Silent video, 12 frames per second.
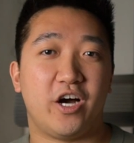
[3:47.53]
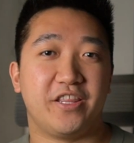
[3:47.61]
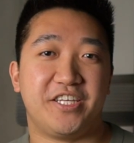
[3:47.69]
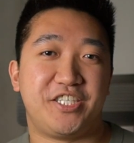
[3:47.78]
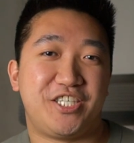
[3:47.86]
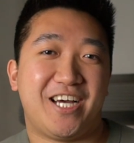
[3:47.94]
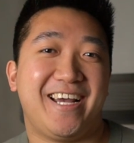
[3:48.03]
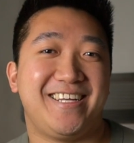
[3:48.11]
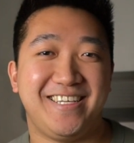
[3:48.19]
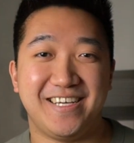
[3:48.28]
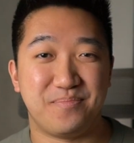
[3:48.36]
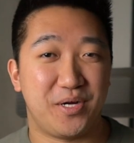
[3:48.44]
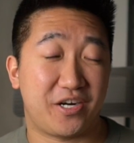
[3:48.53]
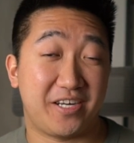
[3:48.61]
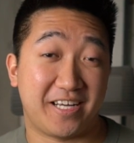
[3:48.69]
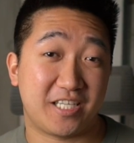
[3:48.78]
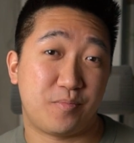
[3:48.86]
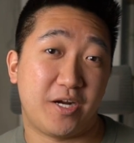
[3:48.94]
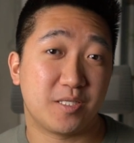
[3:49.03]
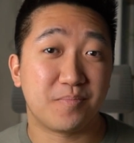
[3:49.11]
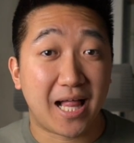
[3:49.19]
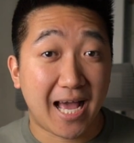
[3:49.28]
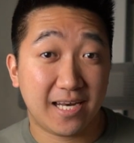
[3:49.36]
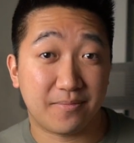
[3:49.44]
on the shiny American Express
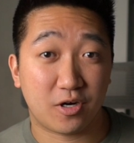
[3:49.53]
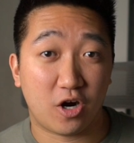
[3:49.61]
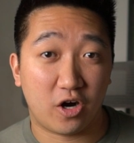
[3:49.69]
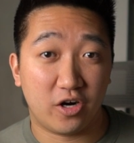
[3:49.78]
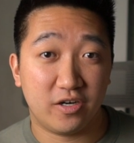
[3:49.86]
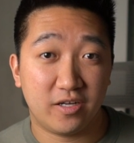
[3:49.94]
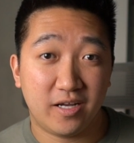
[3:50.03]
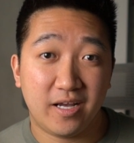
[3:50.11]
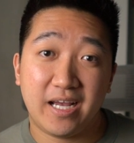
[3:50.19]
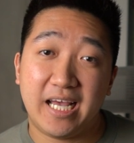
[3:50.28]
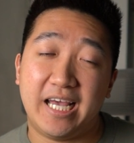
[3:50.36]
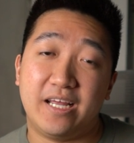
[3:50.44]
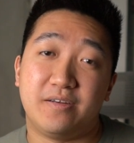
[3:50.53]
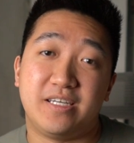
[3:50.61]
Platinum card, it